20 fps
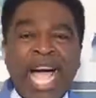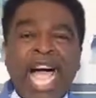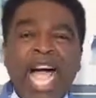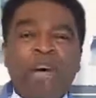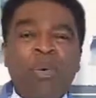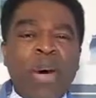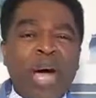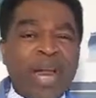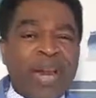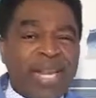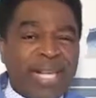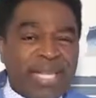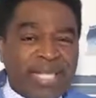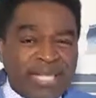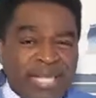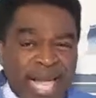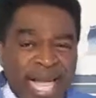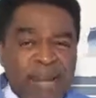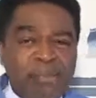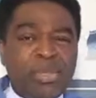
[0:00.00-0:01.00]
Our
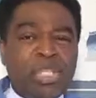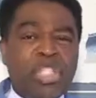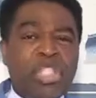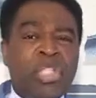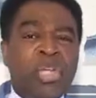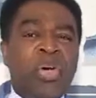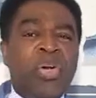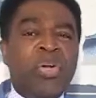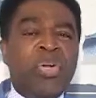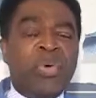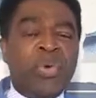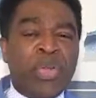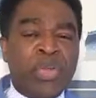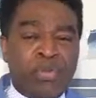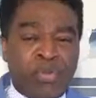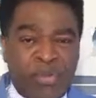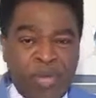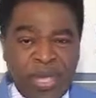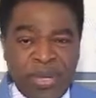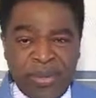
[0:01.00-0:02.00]
redemption
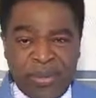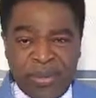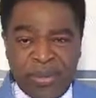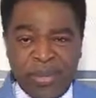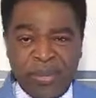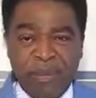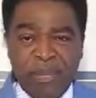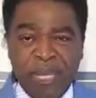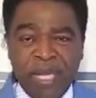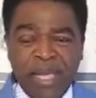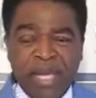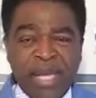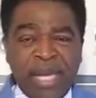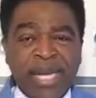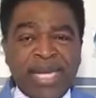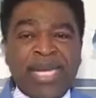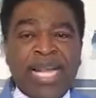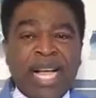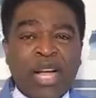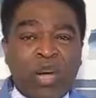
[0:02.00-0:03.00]
revealed.
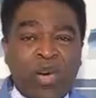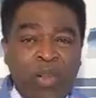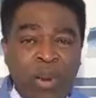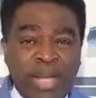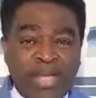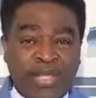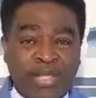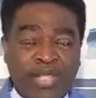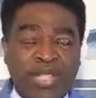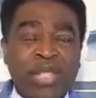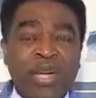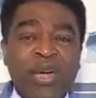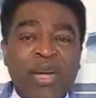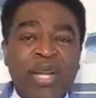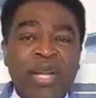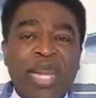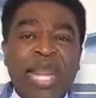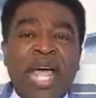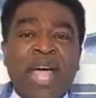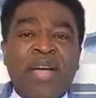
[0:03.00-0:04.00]
The
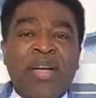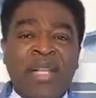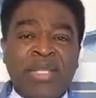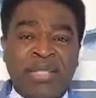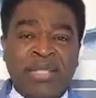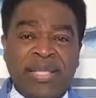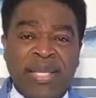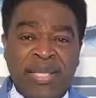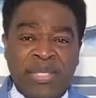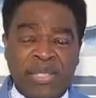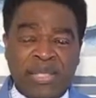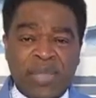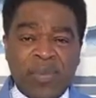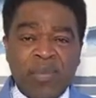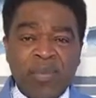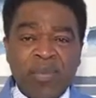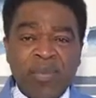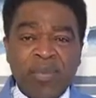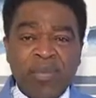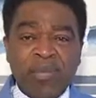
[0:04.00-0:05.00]
question now is
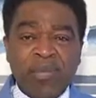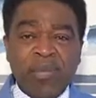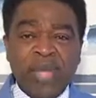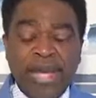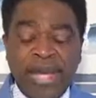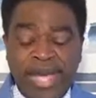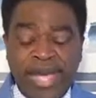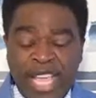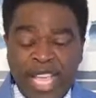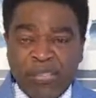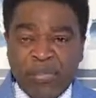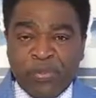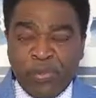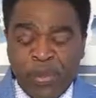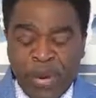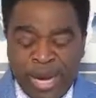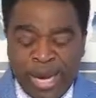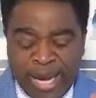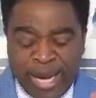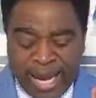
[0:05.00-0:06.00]
this if
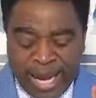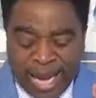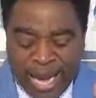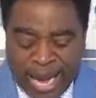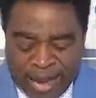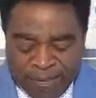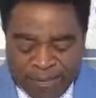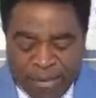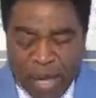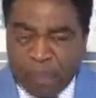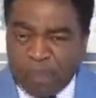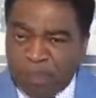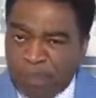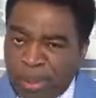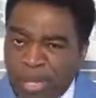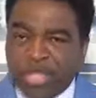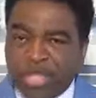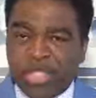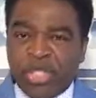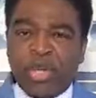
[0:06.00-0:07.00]
we have a
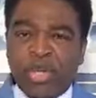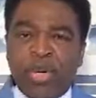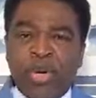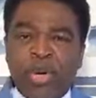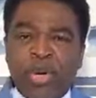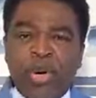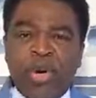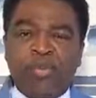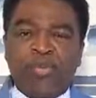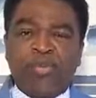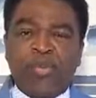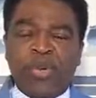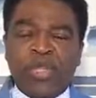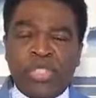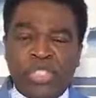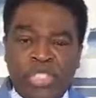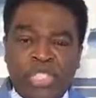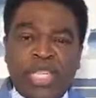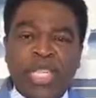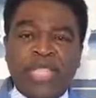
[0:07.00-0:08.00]
picture of
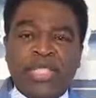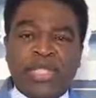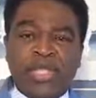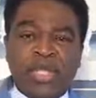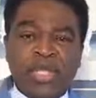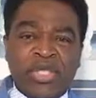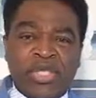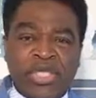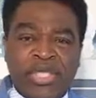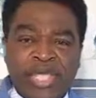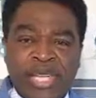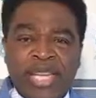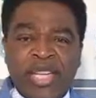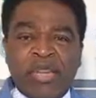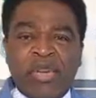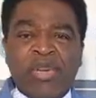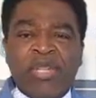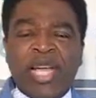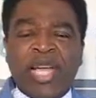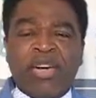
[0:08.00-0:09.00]
what Jesus did
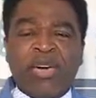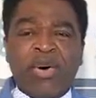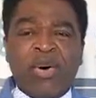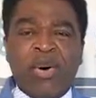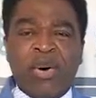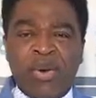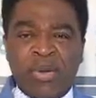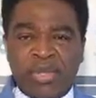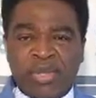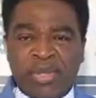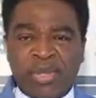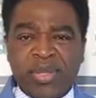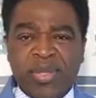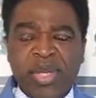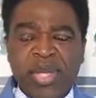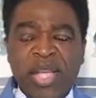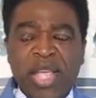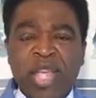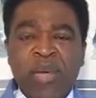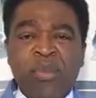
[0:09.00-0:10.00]
on the cross,
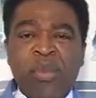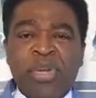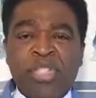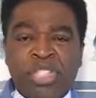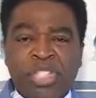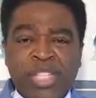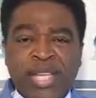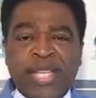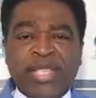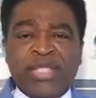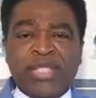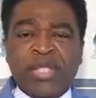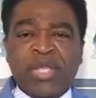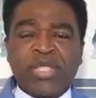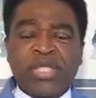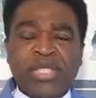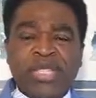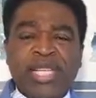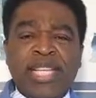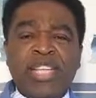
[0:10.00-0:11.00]
what
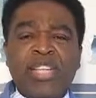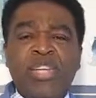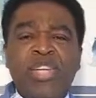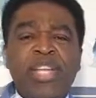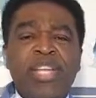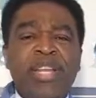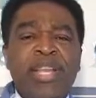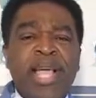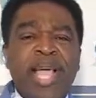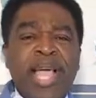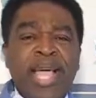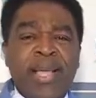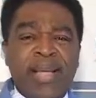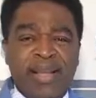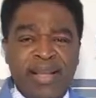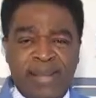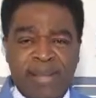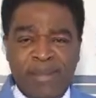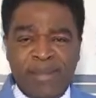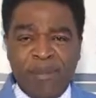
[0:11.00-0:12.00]
Jesus did in
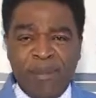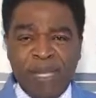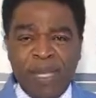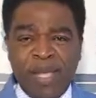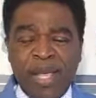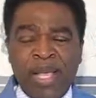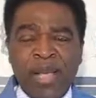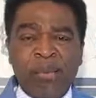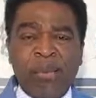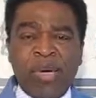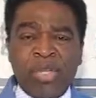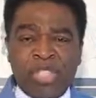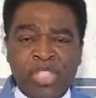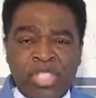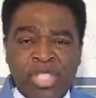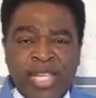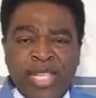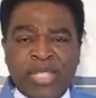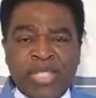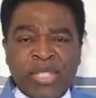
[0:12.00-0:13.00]
hell, what
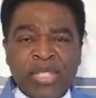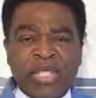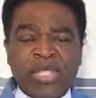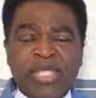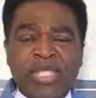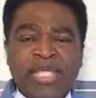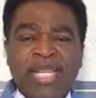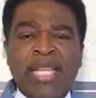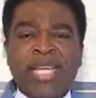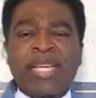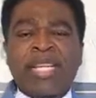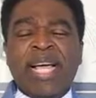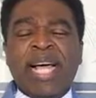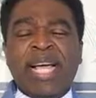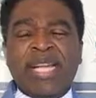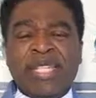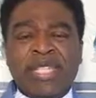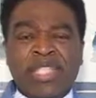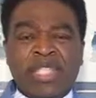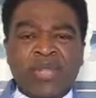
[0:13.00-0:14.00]
Jesus did
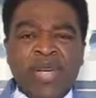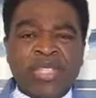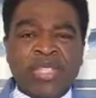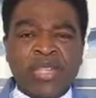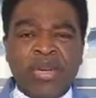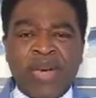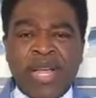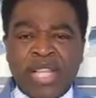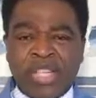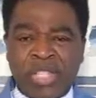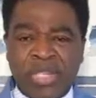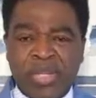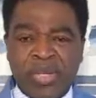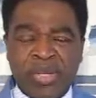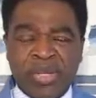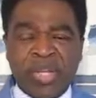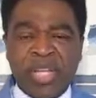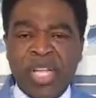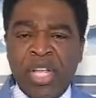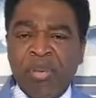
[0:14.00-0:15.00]
at his
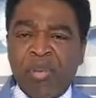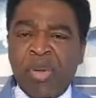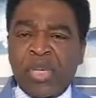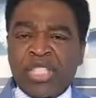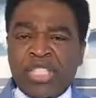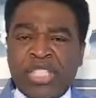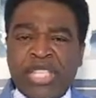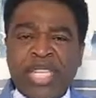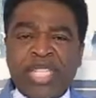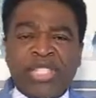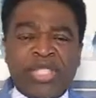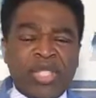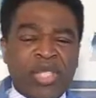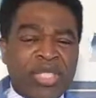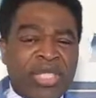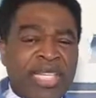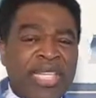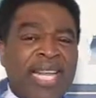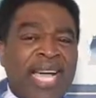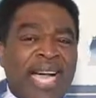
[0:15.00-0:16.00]
resurrection, what Jesus
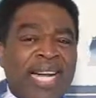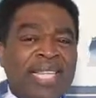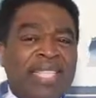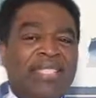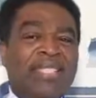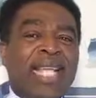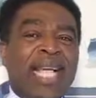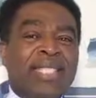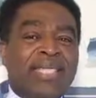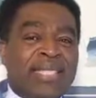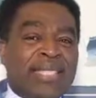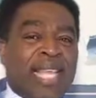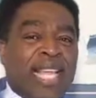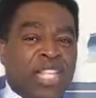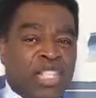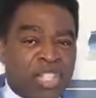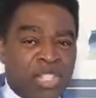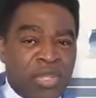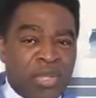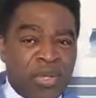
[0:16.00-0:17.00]
did at his
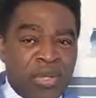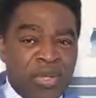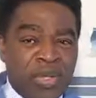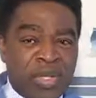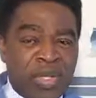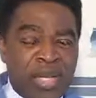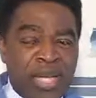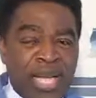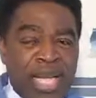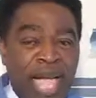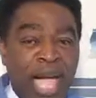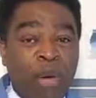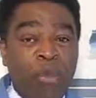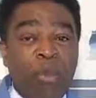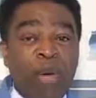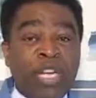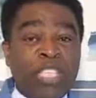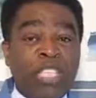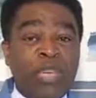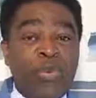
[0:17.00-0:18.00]
ascension, and
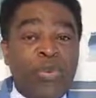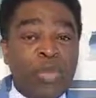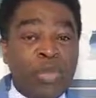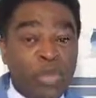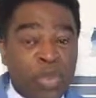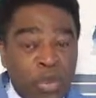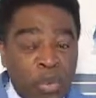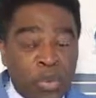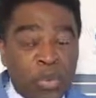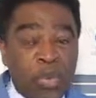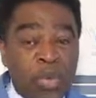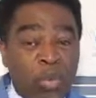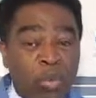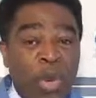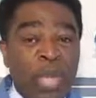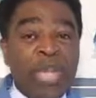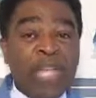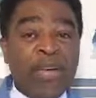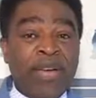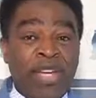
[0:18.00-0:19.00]
what he will do
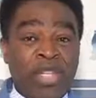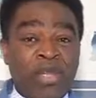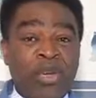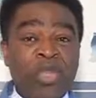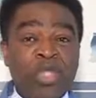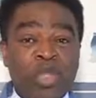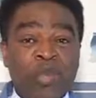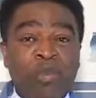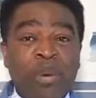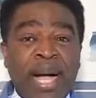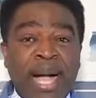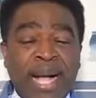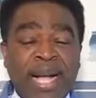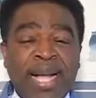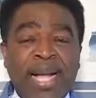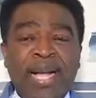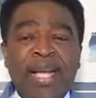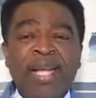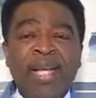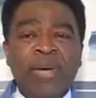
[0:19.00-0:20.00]
when he returns
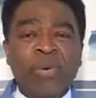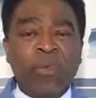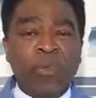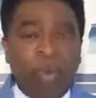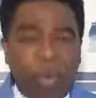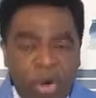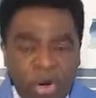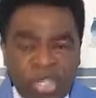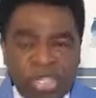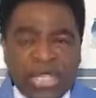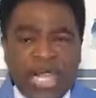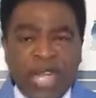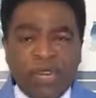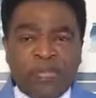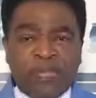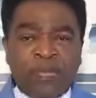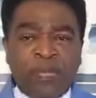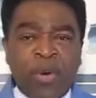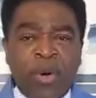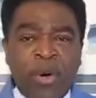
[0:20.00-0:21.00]
back. What,
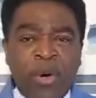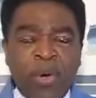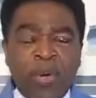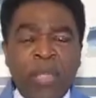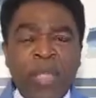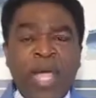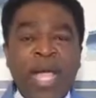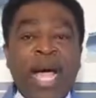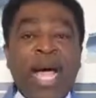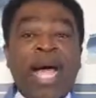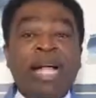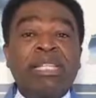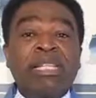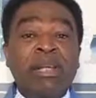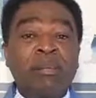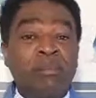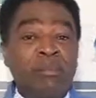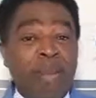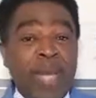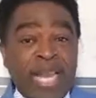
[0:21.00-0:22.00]
therefore, are
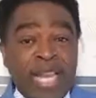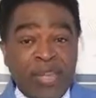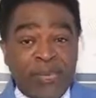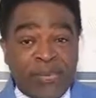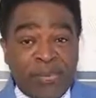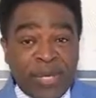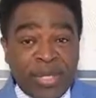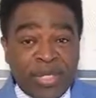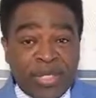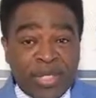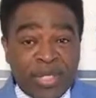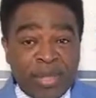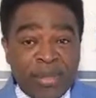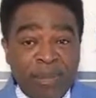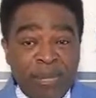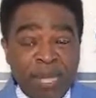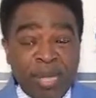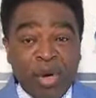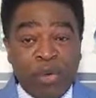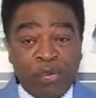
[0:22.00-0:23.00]
the
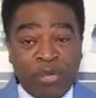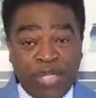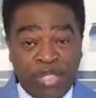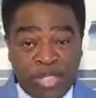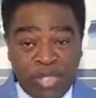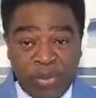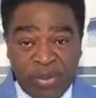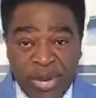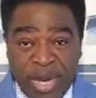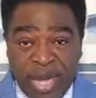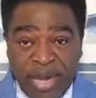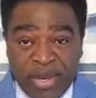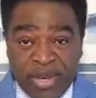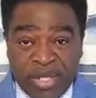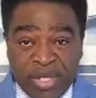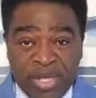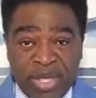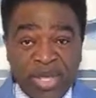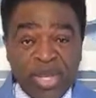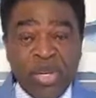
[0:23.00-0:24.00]
benefits of this
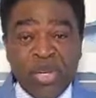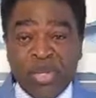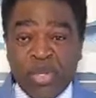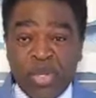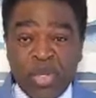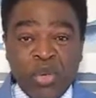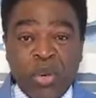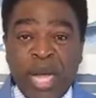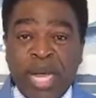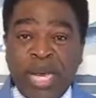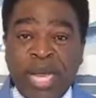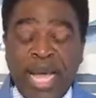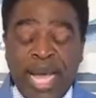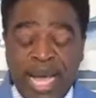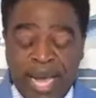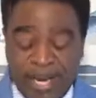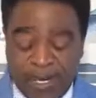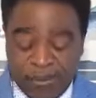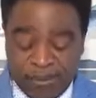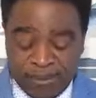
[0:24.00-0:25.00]
reality to you and
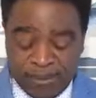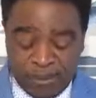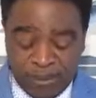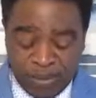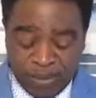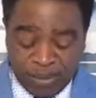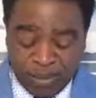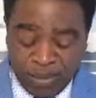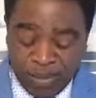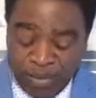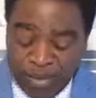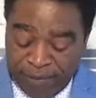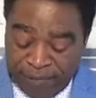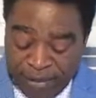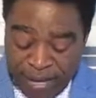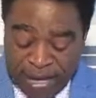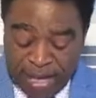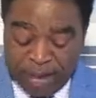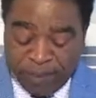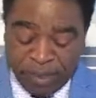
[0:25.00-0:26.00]
I?
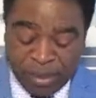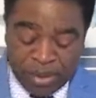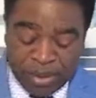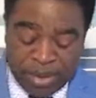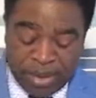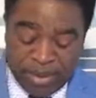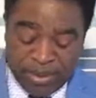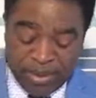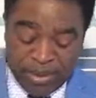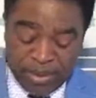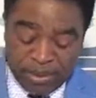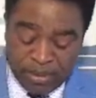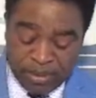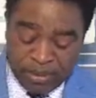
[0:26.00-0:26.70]
Very important.